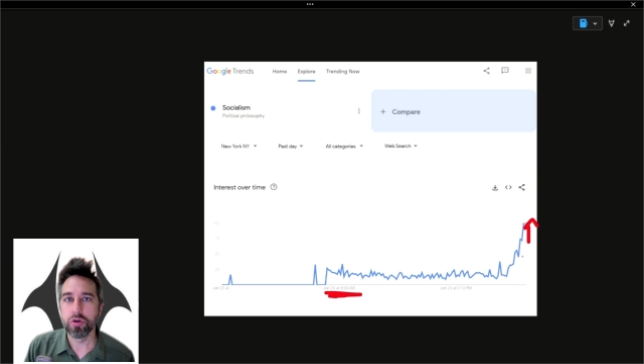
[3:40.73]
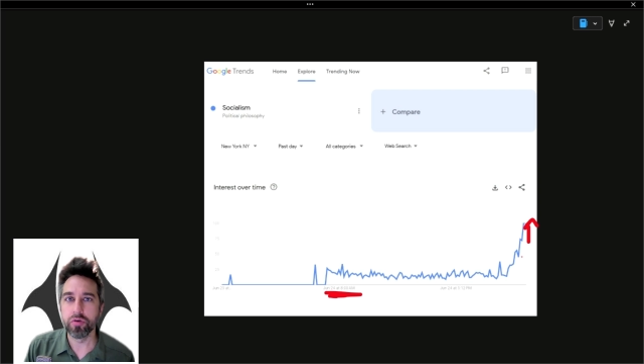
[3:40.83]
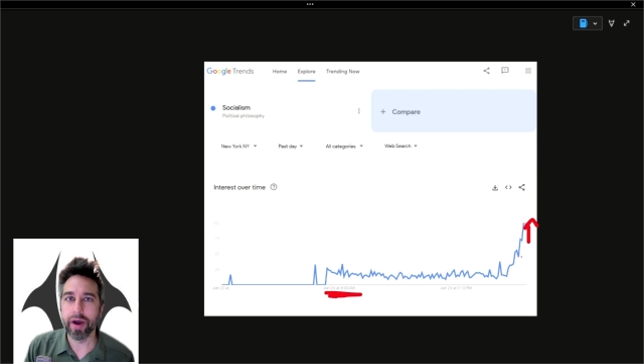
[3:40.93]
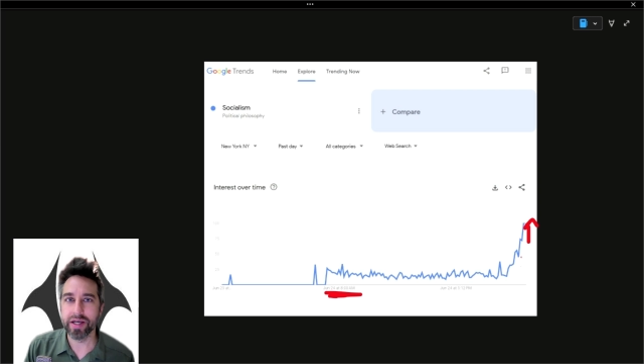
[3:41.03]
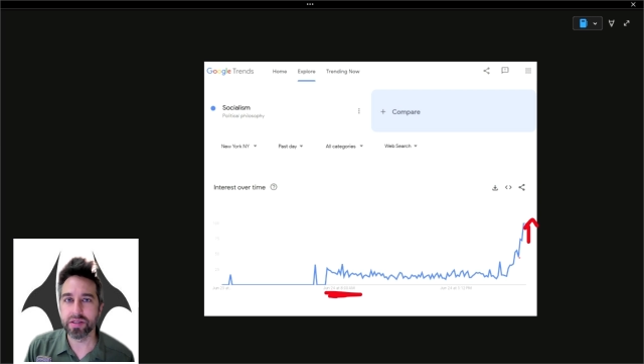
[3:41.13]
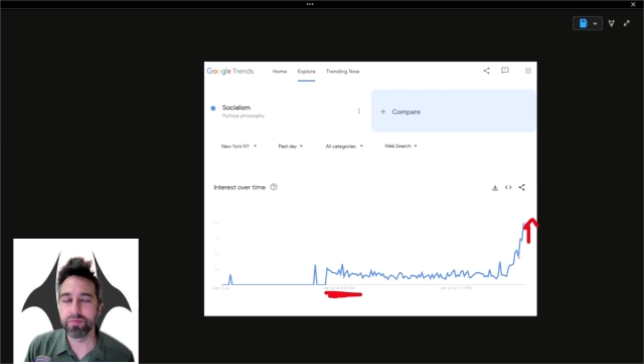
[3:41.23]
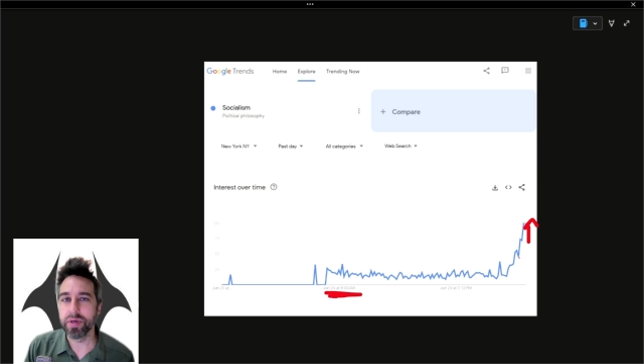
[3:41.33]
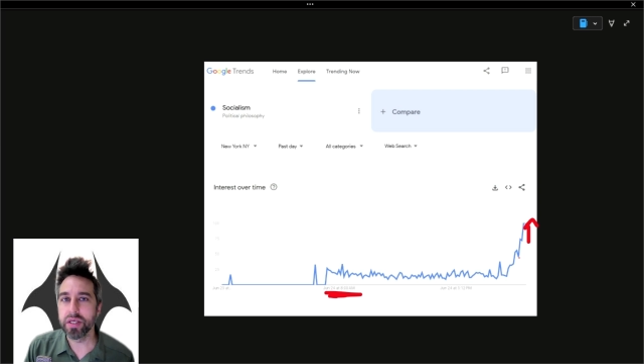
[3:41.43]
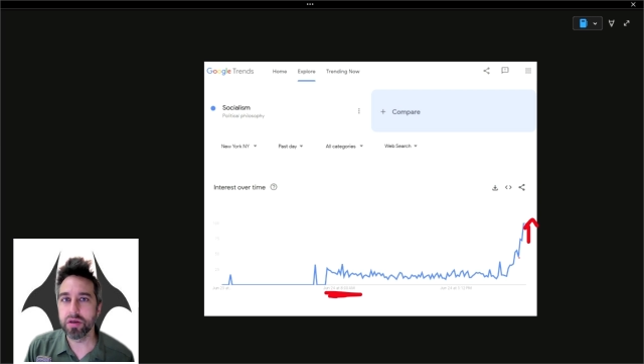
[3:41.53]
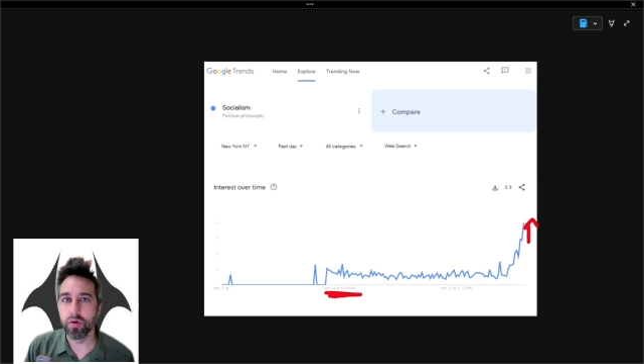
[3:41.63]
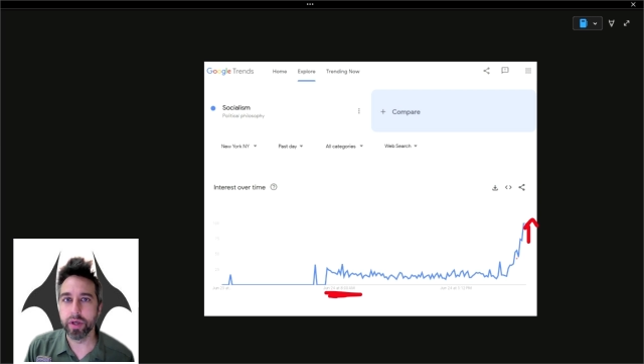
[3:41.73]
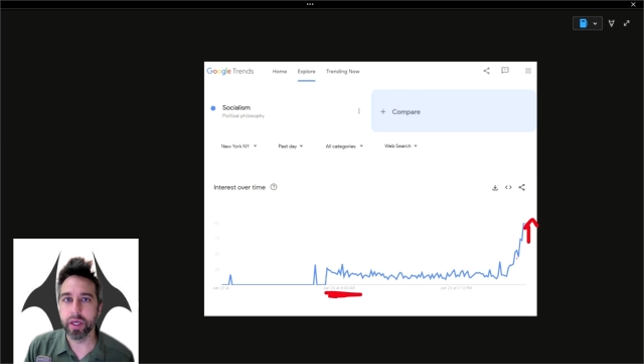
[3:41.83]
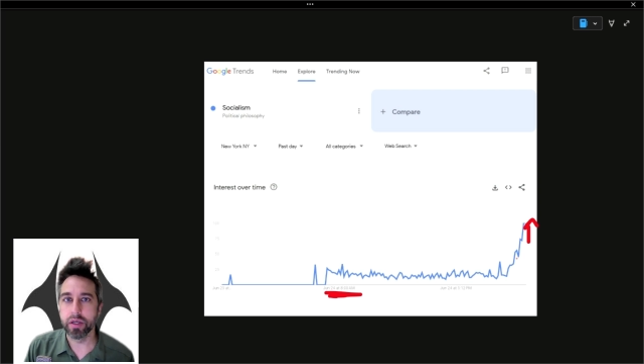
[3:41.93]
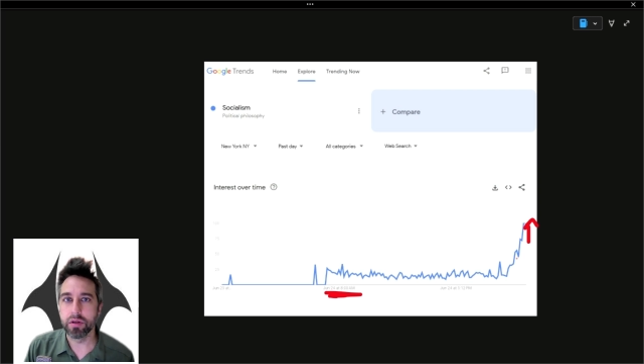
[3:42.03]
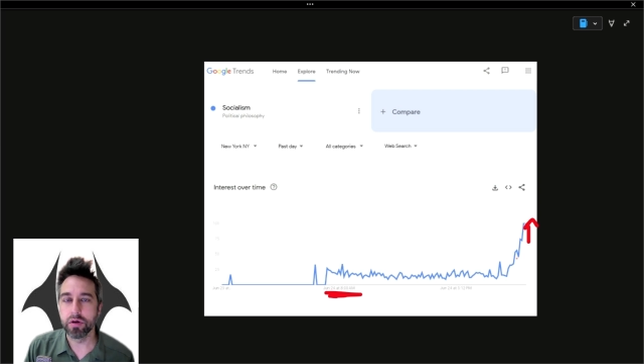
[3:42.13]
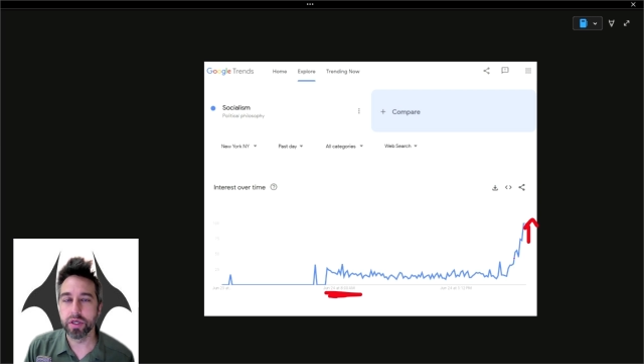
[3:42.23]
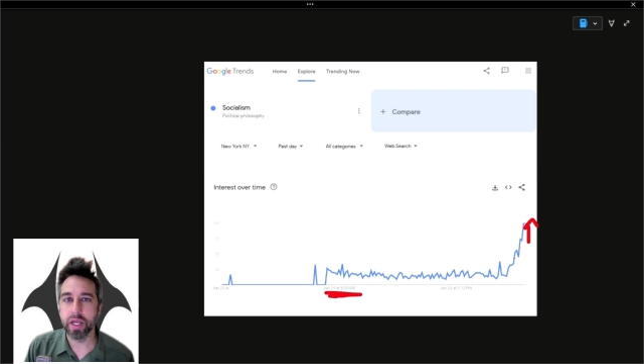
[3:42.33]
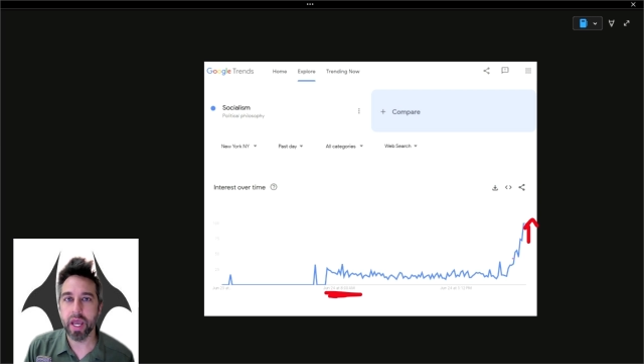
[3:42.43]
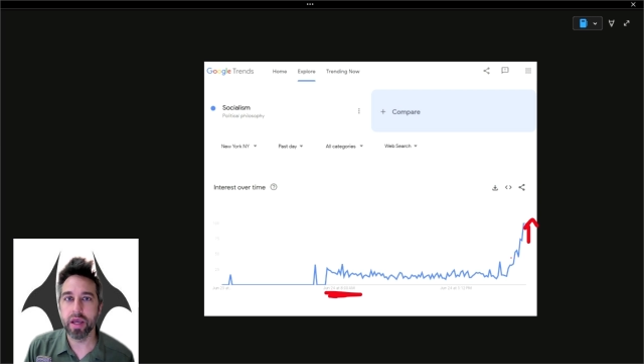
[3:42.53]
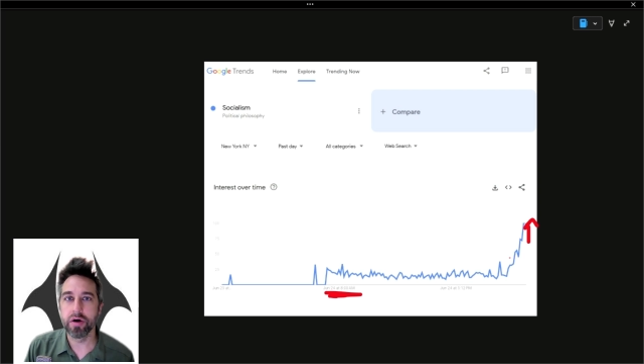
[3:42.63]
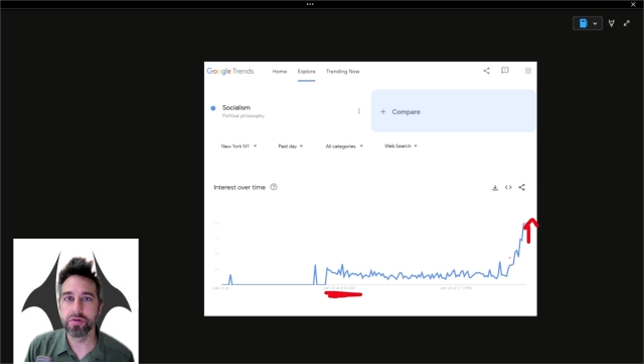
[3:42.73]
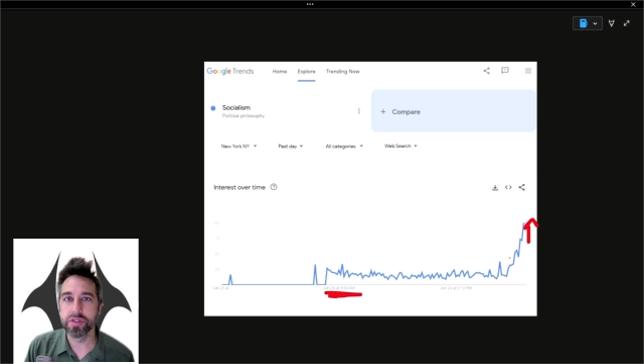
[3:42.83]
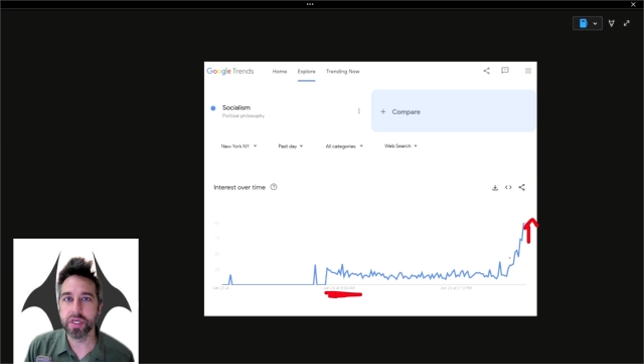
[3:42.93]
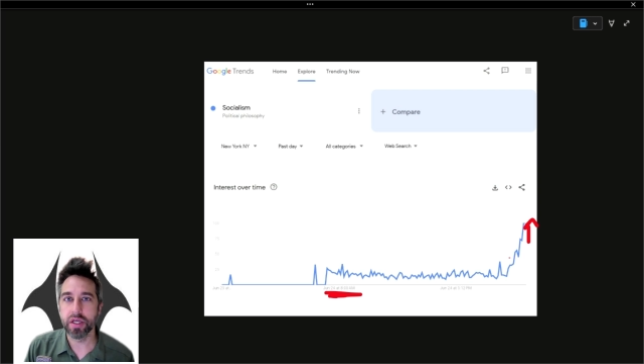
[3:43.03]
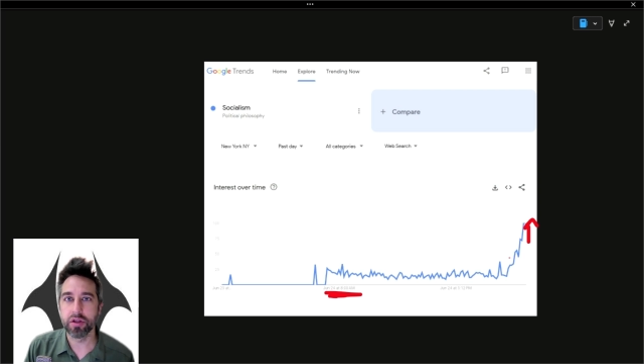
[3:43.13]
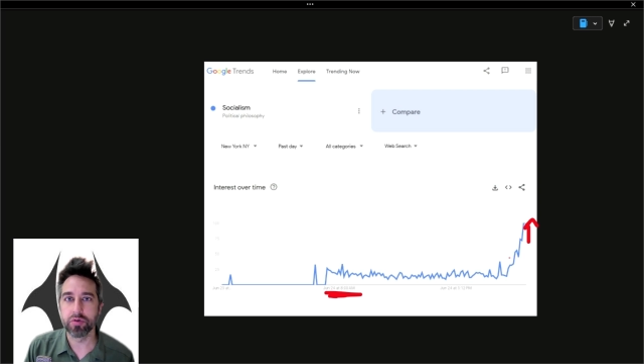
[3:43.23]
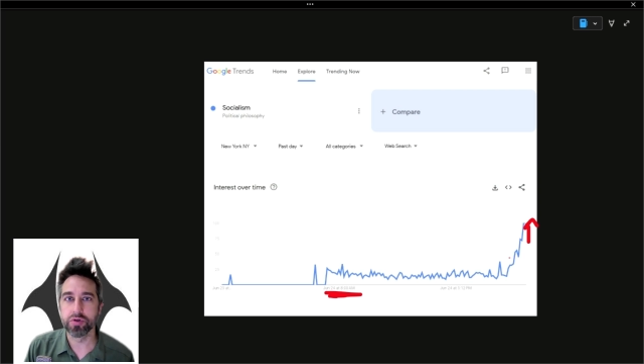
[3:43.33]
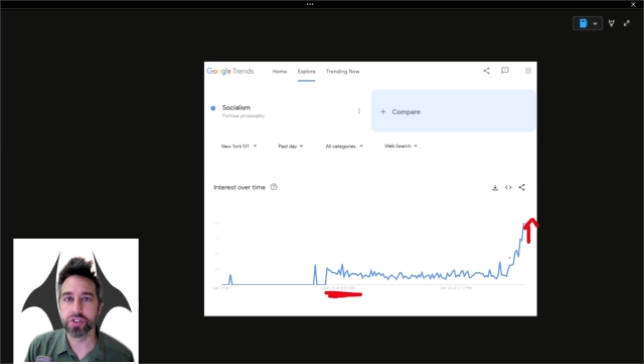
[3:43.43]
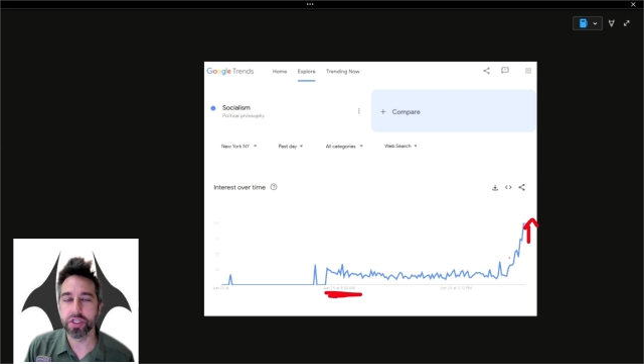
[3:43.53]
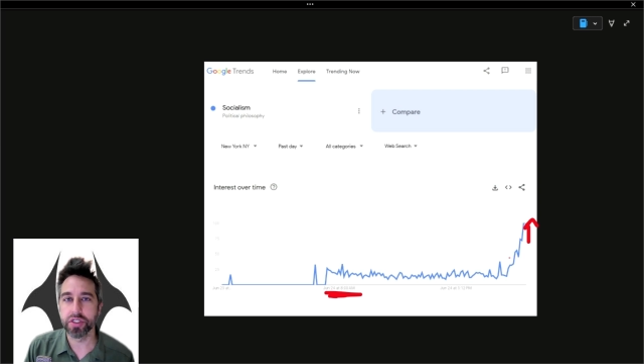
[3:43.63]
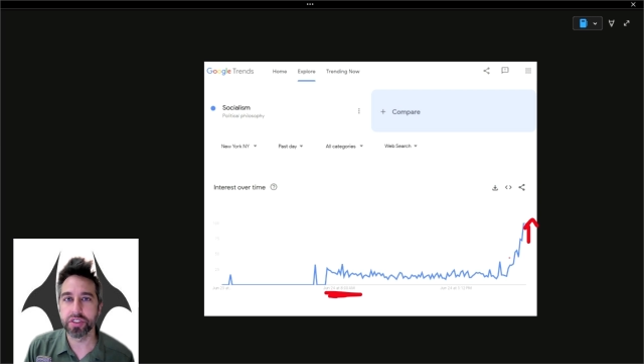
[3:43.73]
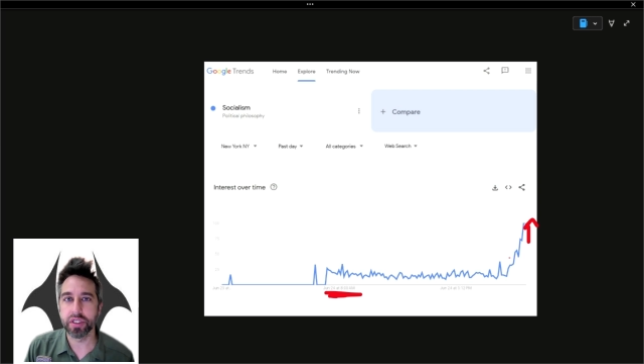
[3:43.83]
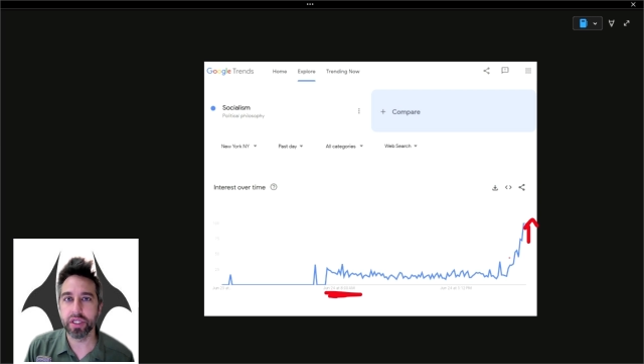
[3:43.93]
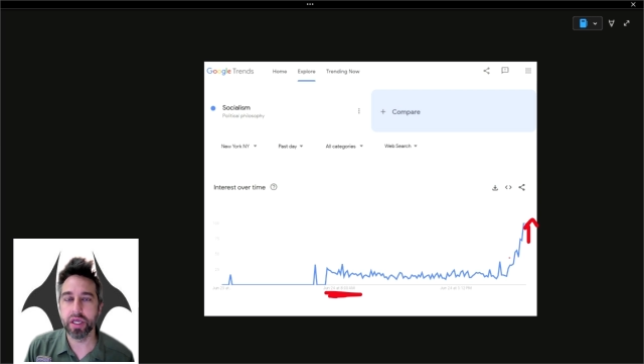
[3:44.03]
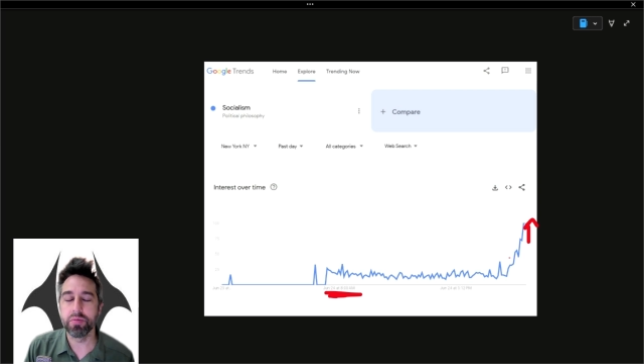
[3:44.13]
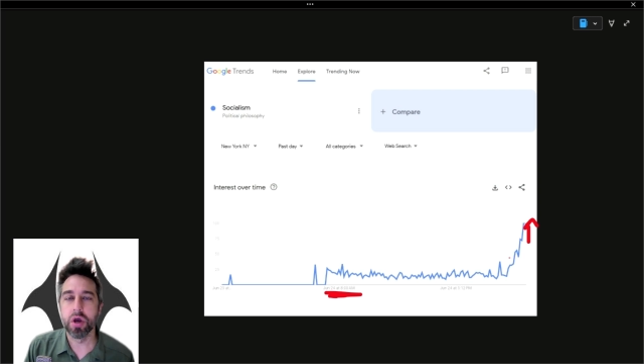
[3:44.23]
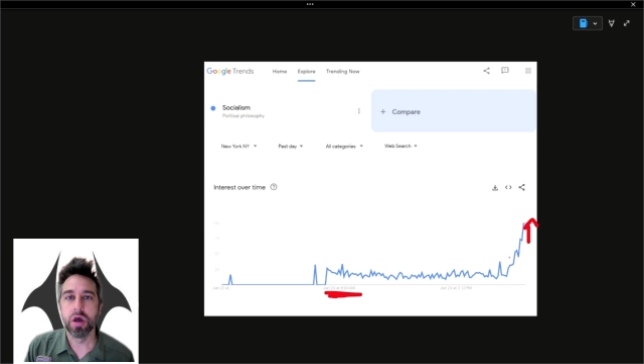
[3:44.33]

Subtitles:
You guys have been doing it. Look at AOC. Look Rashida Tlaib.